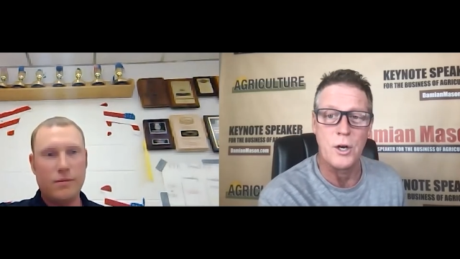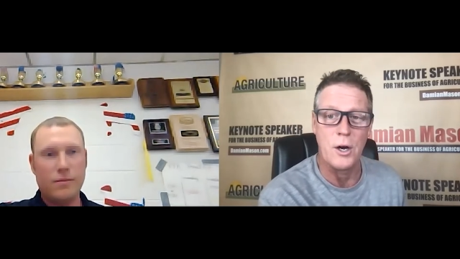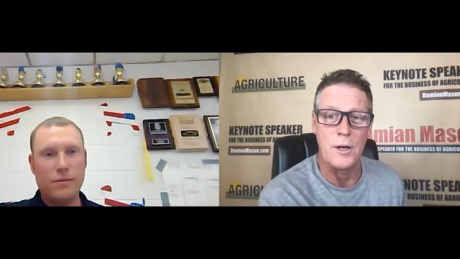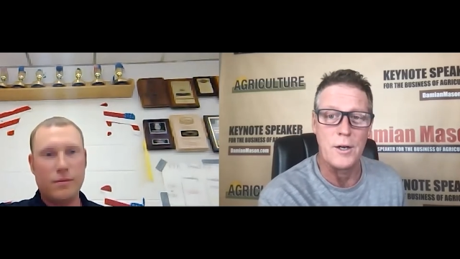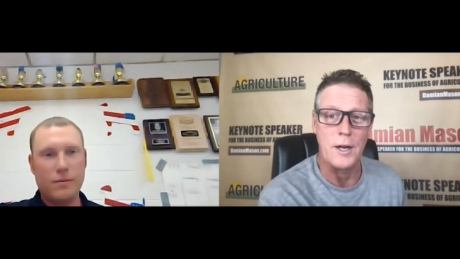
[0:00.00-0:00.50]

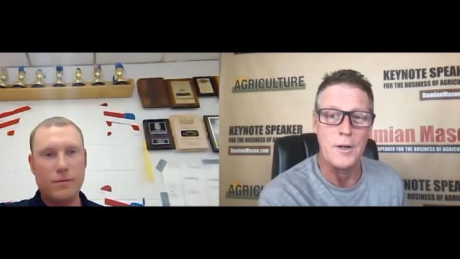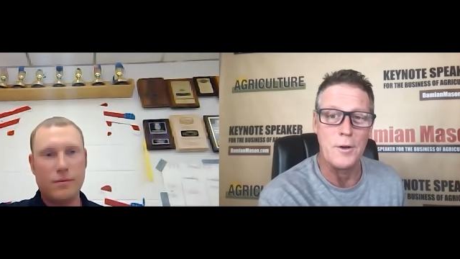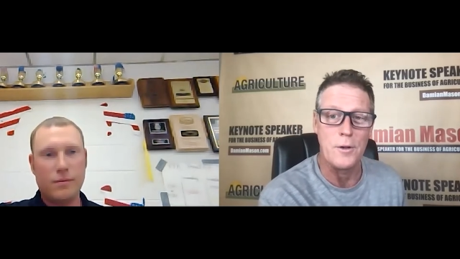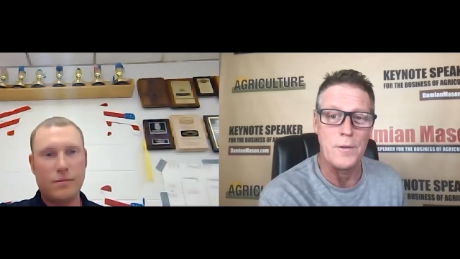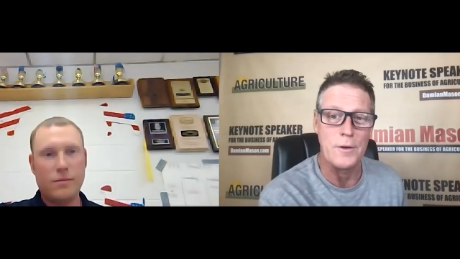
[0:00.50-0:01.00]
Speaker 1: on. And I
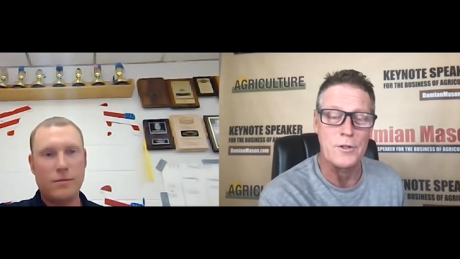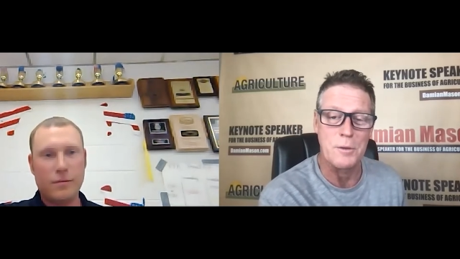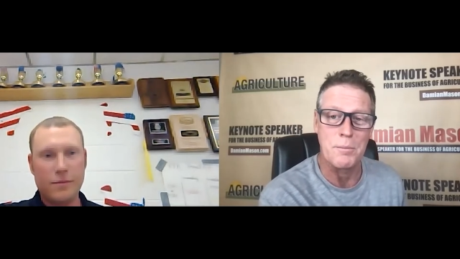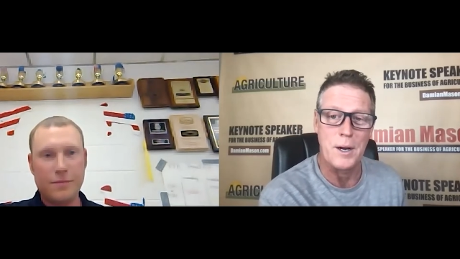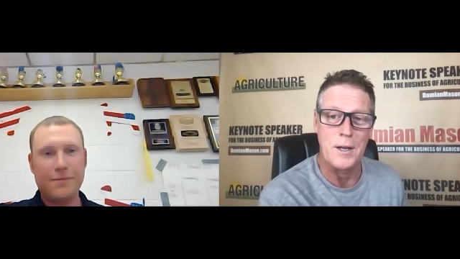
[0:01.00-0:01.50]
know that there's
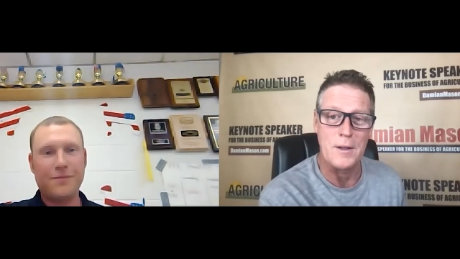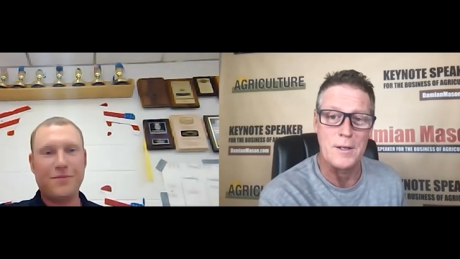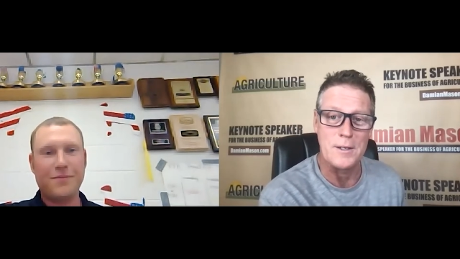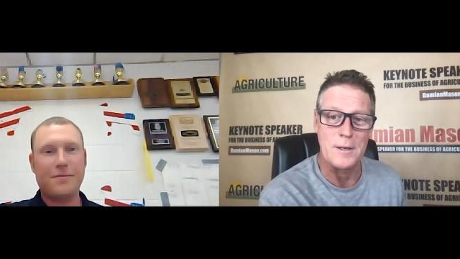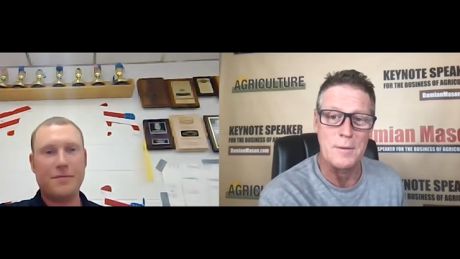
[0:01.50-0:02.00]
somebody
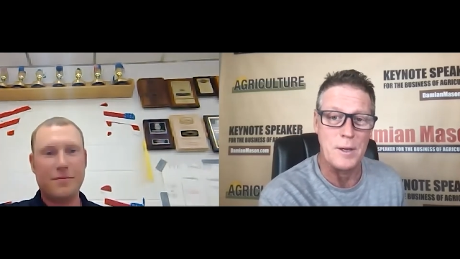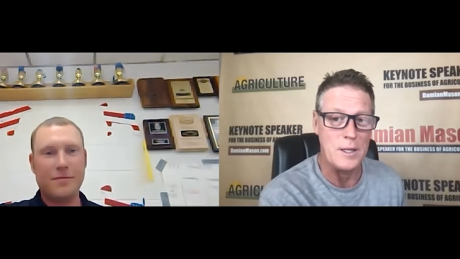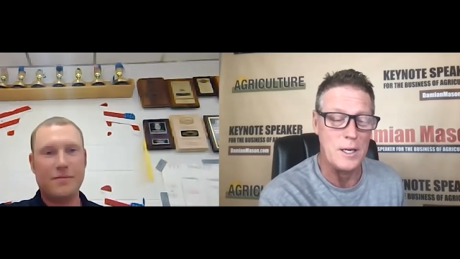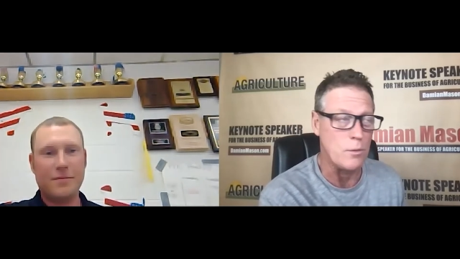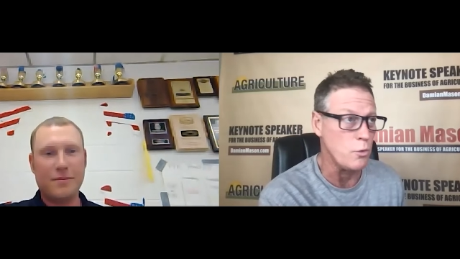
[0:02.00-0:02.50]
that uh, made
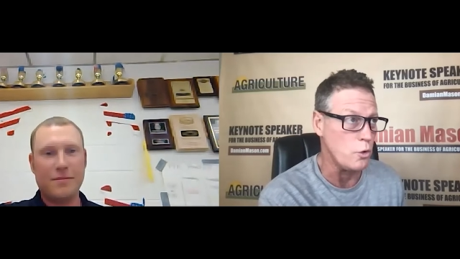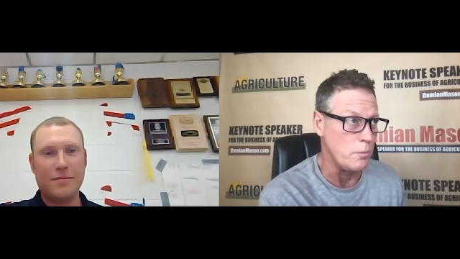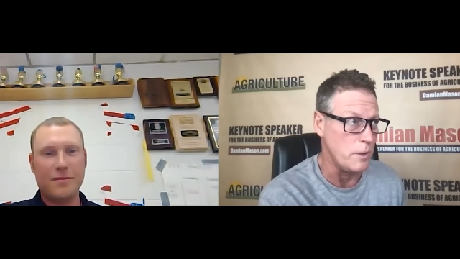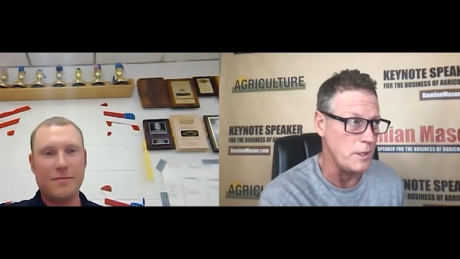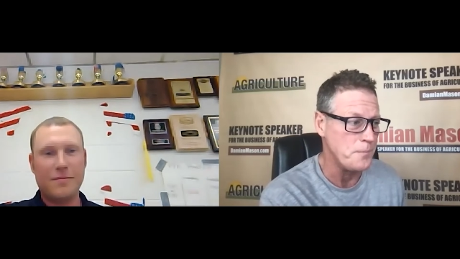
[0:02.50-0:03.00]
that rule,
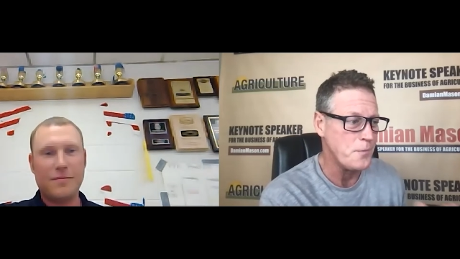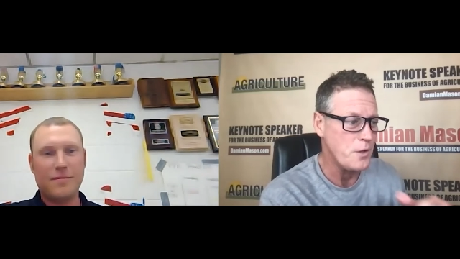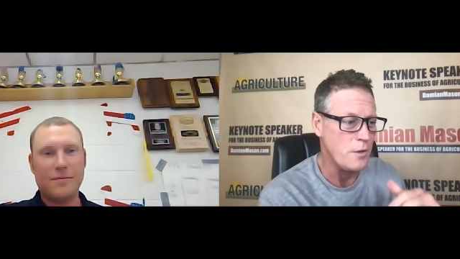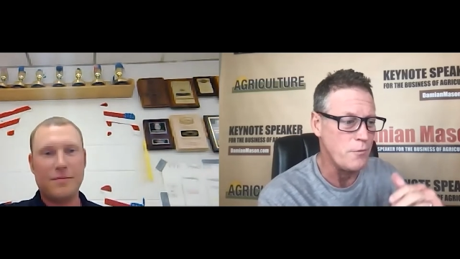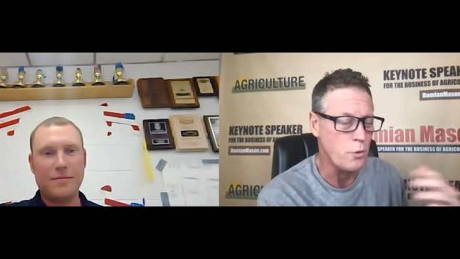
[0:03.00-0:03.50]
but
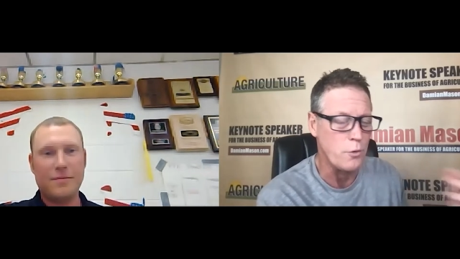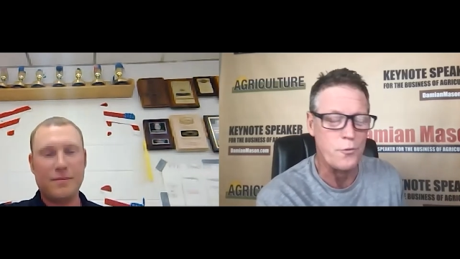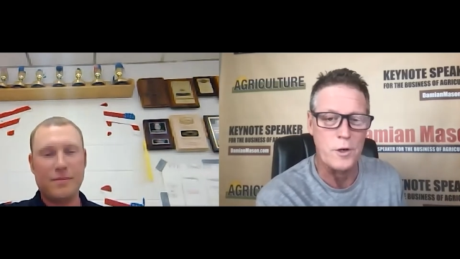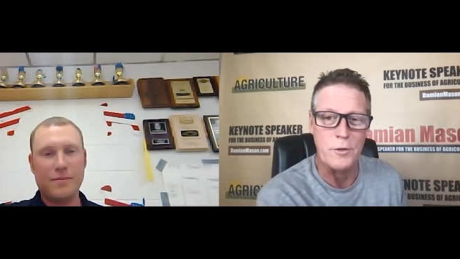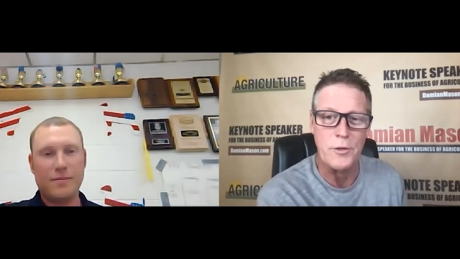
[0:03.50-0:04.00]
if you were in
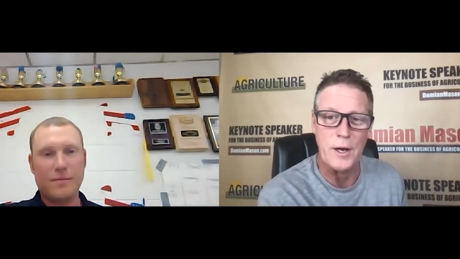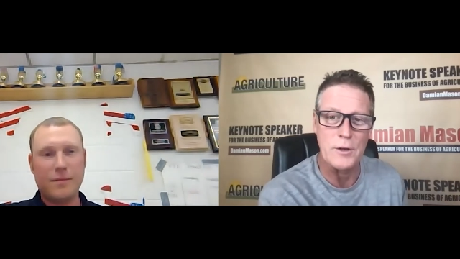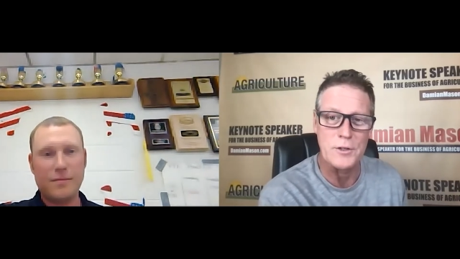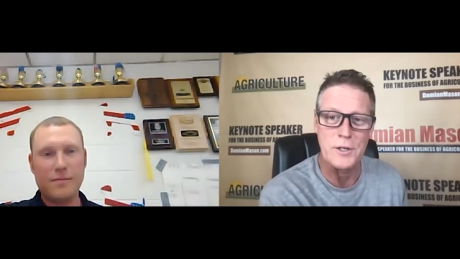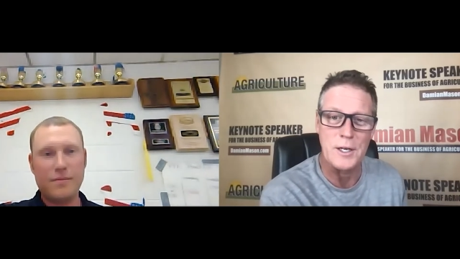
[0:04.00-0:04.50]
front of a
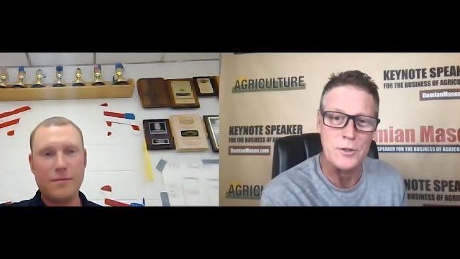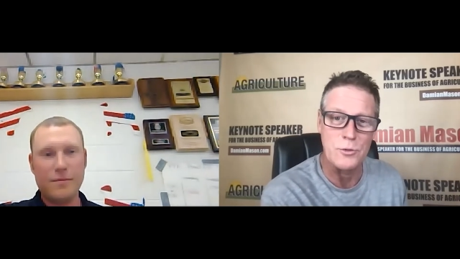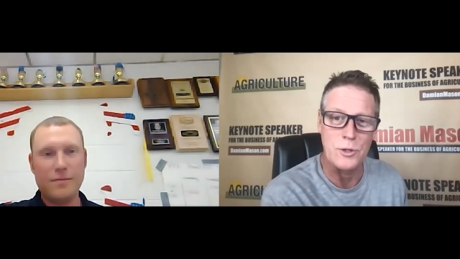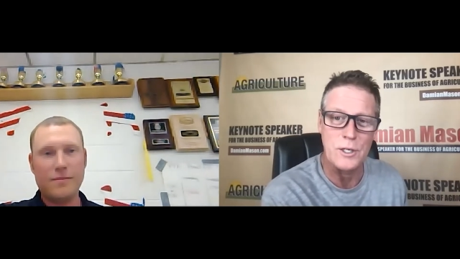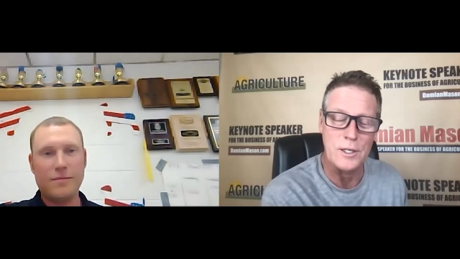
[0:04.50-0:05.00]
thousand high
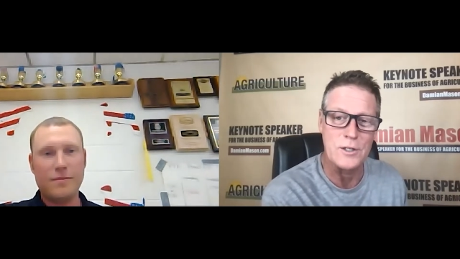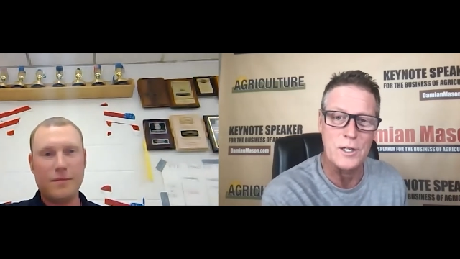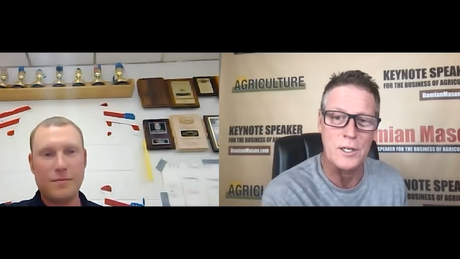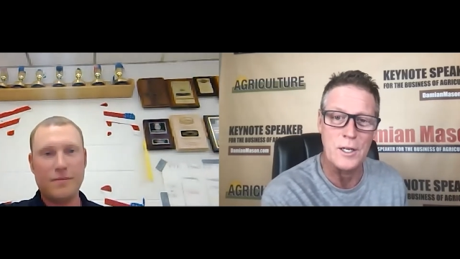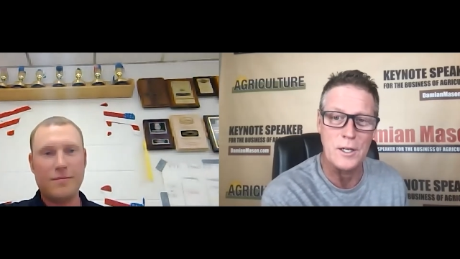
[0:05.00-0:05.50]
school kids
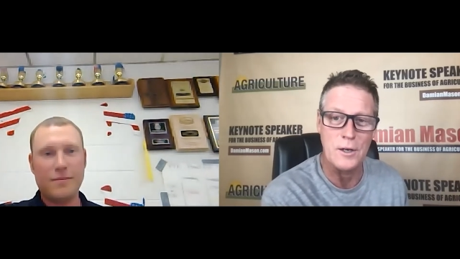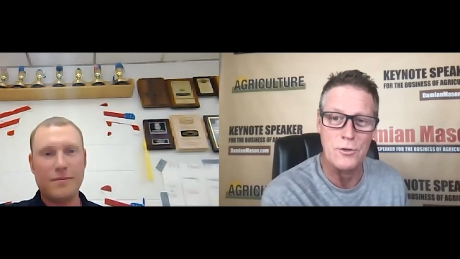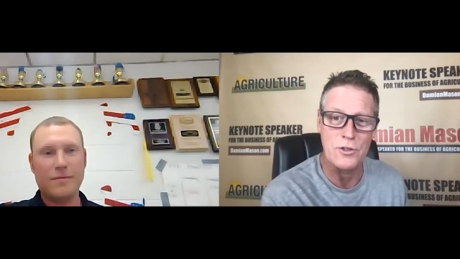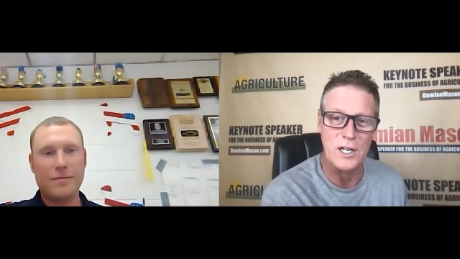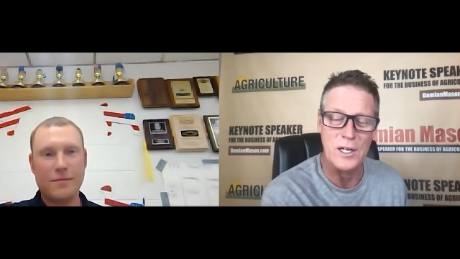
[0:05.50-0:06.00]
in any
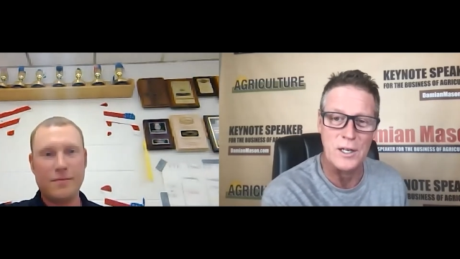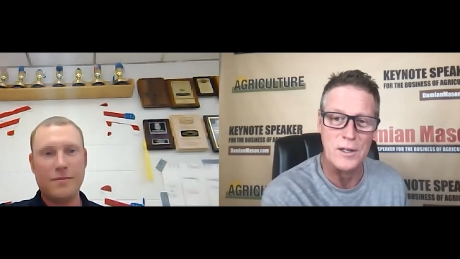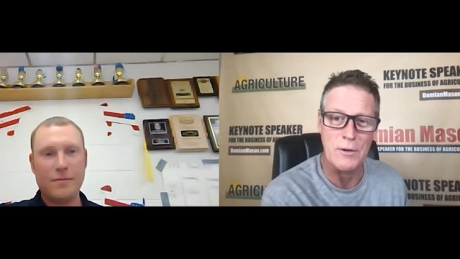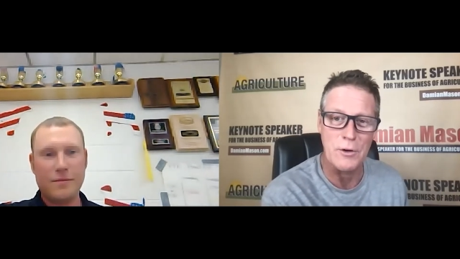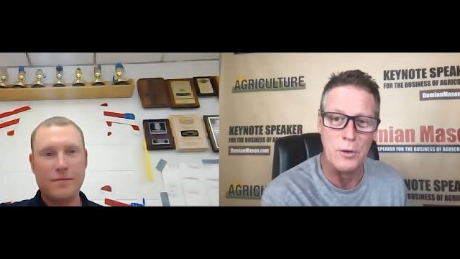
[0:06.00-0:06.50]
other setting,
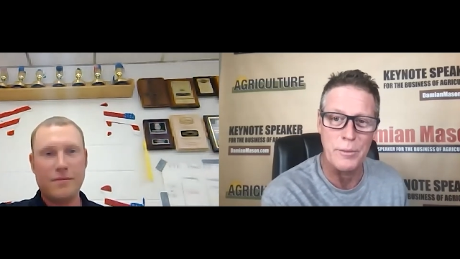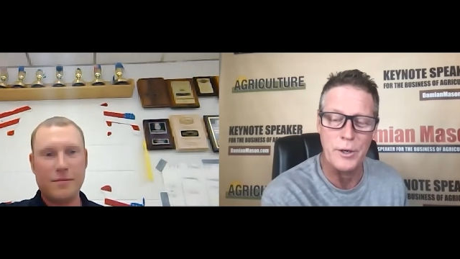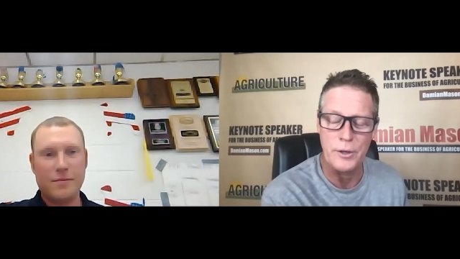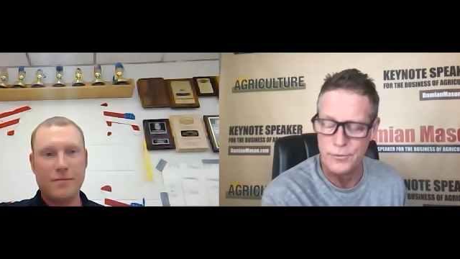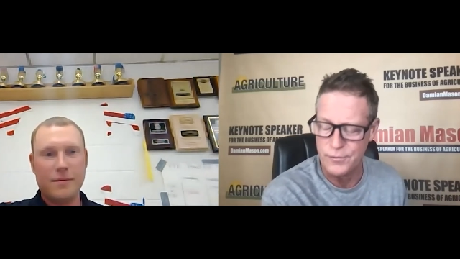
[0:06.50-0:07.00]
they would all be
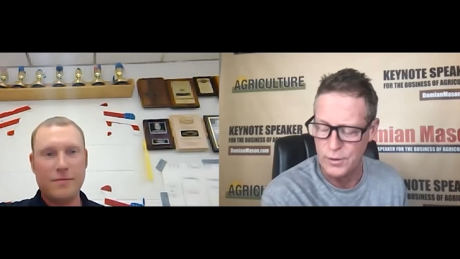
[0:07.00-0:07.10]
on their